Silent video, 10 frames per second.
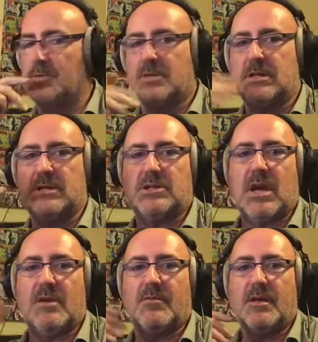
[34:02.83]
going to
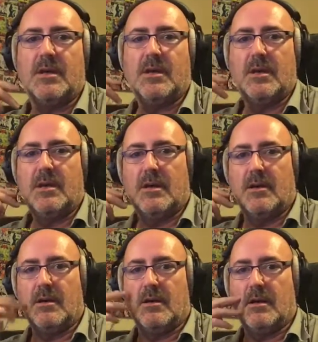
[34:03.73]
shave
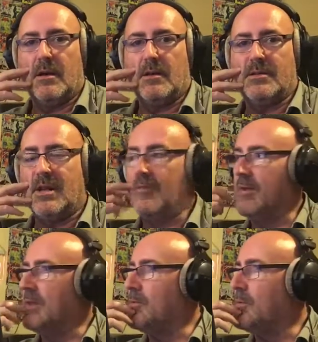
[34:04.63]

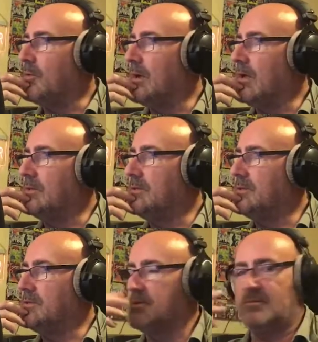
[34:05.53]
herself anymore, and
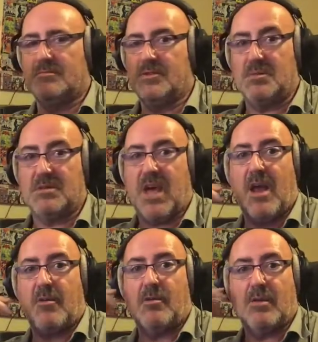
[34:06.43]
she was
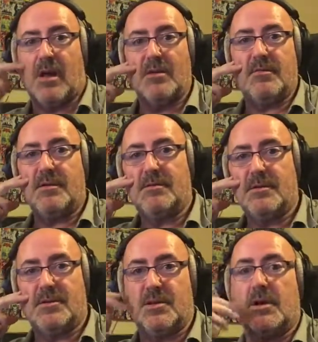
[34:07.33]
hairy all over,
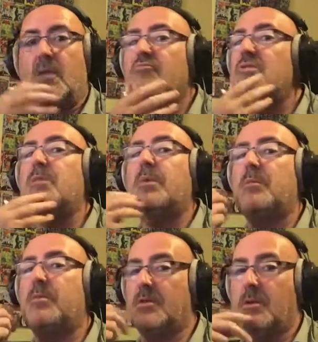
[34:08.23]
and she's got a
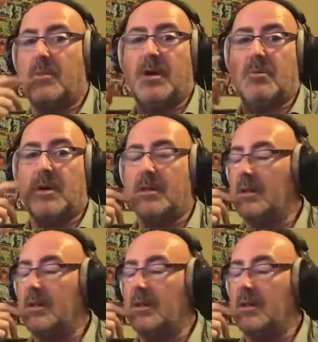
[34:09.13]
bigger beard